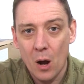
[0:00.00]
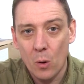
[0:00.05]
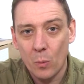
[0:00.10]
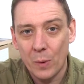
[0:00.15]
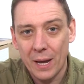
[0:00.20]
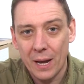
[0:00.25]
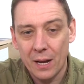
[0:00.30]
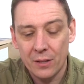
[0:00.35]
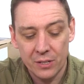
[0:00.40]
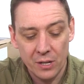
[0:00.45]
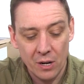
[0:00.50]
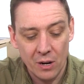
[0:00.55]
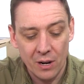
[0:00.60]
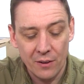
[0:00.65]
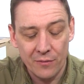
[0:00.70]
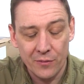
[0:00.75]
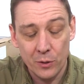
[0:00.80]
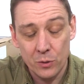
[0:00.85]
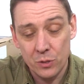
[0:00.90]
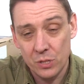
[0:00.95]
We had the
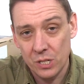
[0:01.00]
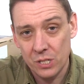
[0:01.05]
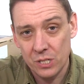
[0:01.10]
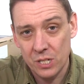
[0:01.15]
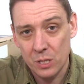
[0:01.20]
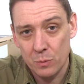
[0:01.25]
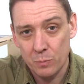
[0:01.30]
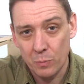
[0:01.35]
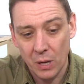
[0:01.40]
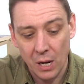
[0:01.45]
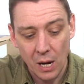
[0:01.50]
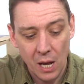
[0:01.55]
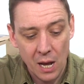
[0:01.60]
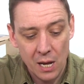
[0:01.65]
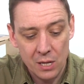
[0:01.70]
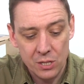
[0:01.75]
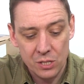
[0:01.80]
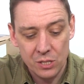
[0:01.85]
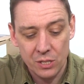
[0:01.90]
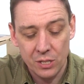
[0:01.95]
iPhone 6s
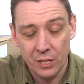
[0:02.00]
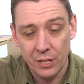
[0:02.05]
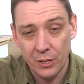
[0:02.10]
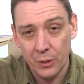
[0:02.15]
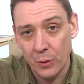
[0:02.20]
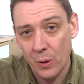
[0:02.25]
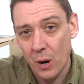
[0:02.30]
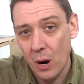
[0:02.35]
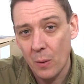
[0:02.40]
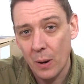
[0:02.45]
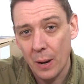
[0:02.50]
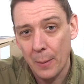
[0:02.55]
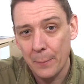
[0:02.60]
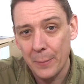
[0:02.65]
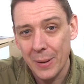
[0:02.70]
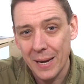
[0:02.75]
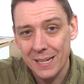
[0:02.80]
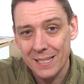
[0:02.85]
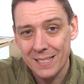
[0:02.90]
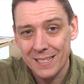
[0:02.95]
Plus, the Huawei
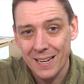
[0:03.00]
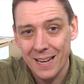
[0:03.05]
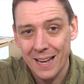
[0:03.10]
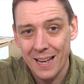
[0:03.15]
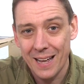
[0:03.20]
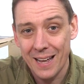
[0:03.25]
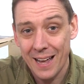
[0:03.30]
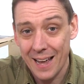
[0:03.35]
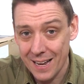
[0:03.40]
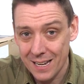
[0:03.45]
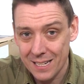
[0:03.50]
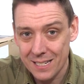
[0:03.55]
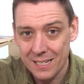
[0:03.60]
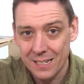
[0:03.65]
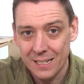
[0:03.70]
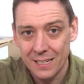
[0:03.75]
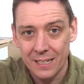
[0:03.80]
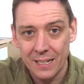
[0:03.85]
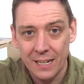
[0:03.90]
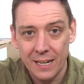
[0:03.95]
Mate S
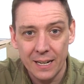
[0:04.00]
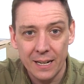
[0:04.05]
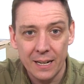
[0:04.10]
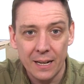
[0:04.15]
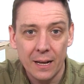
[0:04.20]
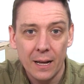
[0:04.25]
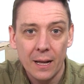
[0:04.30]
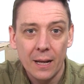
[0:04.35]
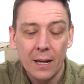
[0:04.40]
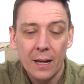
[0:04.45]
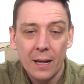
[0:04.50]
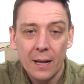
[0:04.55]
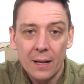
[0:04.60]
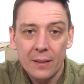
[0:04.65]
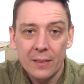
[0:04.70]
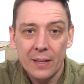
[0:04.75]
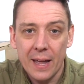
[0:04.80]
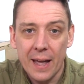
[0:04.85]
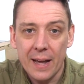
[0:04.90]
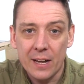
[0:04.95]
in here,
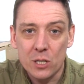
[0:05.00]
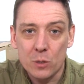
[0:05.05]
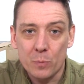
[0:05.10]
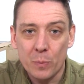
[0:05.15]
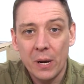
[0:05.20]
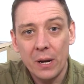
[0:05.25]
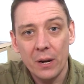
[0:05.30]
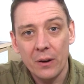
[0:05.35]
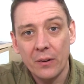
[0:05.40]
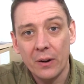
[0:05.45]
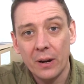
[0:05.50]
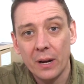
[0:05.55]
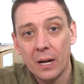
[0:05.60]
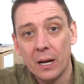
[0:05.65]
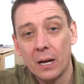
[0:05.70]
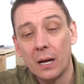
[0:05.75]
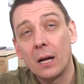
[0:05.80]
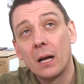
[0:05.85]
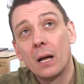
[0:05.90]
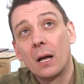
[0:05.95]
the
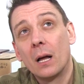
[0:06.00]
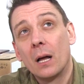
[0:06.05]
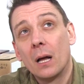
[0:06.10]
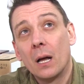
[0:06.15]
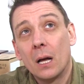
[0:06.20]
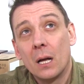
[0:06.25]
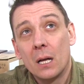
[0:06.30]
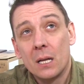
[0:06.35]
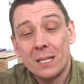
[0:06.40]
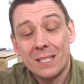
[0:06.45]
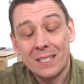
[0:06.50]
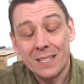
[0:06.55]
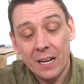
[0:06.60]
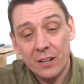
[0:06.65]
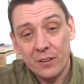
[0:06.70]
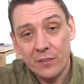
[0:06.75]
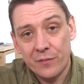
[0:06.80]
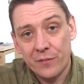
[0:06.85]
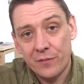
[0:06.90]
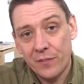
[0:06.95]
Xperia
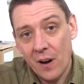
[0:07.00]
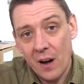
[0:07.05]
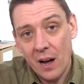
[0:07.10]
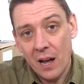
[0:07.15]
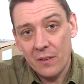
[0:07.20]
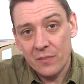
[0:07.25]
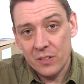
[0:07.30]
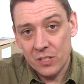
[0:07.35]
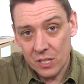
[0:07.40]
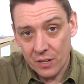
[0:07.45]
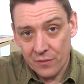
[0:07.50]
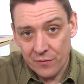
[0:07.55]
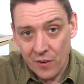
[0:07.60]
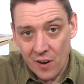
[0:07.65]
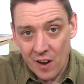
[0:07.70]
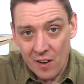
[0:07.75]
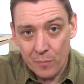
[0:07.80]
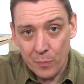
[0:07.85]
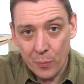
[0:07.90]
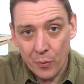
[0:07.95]
Z5 and
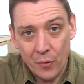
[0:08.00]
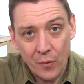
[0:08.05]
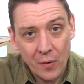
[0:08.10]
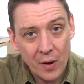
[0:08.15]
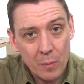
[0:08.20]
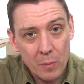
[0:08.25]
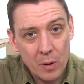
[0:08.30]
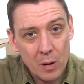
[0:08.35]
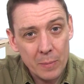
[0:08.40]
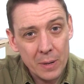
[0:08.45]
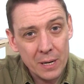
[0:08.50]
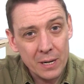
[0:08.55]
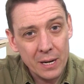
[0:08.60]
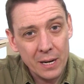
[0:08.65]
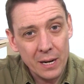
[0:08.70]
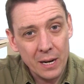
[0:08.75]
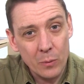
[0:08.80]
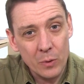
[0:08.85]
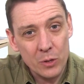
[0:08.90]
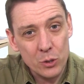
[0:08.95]
Z5 Premium in
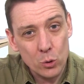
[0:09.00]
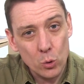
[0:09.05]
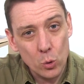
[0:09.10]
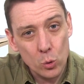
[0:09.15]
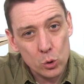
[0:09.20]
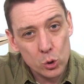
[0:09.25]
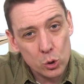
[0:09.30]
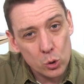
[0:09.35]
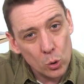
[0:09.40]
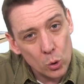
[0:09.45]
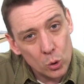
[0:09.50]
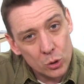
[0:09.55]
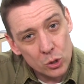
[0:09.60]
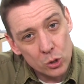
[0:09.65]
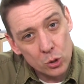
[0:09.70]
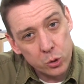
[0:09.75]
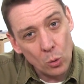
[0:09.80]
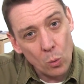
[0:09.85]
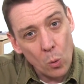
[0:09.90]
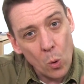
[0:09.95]
here, which all scored
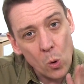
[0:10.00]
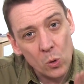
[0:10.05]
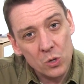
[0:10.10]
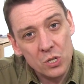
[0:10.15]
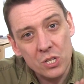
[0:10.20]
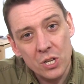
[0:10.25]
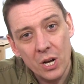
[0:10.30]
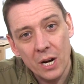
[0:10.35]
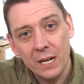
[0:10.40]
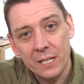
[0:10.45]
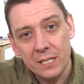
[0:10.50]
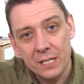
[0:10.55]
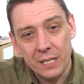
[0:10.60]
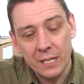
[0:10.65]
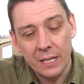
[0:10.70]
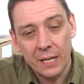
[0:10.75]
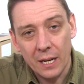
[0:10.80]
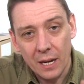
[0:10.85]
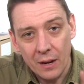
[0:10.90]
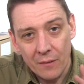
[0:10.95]
towards
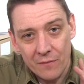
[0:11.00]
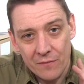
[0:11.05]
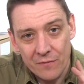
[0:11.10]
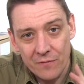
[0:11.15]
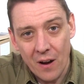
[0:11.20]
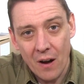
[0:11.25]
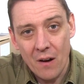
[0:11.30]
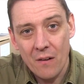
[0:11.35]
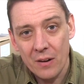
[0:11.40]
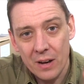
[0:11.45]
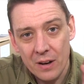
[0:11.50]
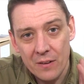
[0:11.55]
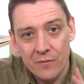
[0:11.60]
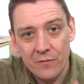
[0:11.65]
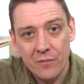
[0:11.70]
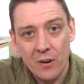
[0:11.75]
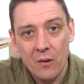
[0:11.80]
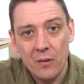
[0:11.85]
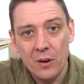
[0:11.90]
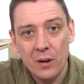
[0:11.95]
90. Very,
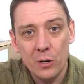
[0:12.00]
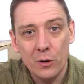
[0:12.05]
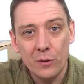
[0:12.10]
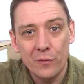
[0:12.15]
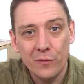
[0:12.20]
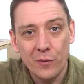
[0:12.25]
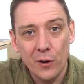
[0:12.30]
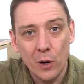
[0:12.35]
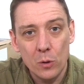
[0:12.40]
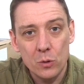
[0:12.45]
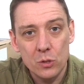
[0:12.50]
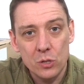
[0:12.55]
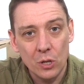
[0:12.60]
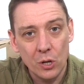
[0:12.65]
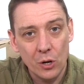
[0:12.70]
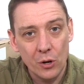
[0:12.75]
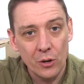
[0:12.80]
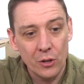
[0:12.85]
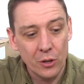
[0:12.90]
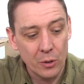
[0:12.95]
very good phones, a
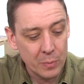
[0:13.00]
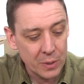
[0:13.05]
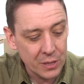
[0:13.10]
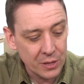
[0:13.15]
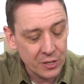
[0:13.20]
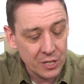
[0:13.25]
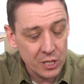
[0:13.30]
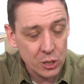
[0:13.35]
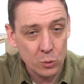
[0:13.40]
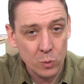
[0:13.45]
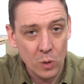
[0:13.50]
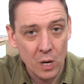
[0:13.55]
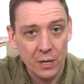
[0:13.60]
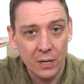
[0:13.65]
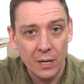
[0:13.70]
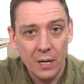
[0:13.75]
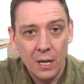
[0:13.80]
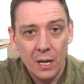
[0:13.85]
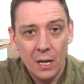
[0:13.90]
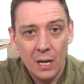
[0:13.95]
lot of them, but this
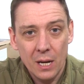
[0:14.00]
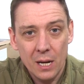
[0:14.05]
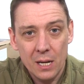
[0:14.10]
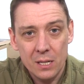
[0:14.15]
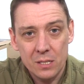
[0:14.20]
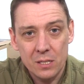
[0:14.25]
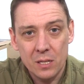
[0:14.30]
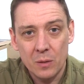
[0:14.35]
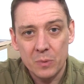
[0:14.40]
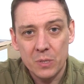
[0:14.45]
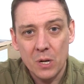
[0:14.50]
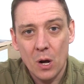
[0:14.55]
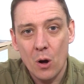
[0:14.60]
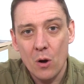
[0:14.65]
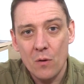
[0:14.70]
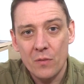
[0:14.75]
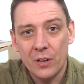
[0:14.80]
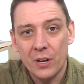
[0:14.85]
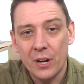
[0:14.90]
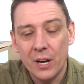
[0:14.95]
one has tipped it
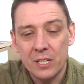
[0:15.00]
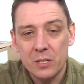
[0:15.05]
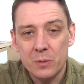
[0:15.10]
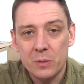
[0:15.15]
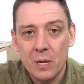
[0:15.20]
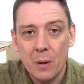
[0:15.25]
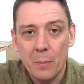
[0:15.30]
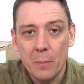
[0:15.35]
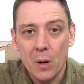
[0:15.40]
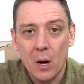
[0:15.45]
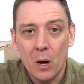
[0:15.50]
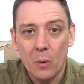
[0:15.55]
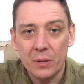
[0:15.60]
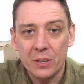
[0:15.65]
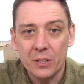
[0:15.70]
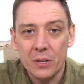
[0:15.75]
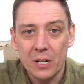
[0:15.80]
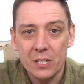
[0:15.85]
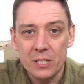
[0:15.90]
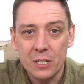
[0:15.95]
over the 90% mark with
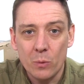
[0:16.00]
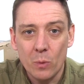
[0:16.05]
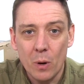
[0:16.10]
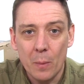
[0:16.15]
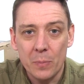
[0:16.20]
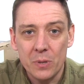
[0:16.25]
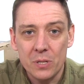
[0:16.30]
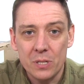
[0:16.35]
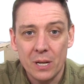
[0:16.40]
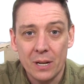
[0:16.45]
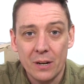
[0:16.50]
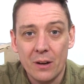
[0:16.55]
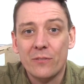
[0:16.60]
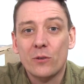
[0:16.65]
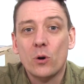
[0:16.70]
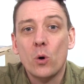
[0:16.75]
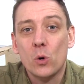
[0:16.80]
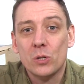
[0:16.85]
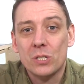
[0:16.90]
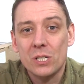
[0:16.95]
91%.
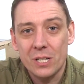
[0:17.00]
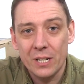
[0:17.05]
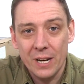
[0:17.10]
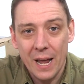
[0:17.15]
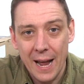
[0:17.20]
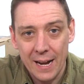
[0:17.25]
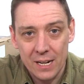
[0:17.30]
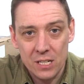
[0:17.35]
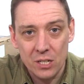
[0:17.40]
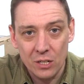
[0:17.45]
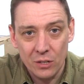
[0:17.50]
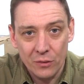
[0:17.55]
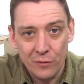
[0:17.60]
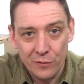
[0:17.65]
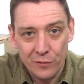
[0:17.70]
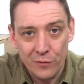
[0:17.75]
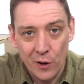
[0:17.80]
Of course, it's an excellent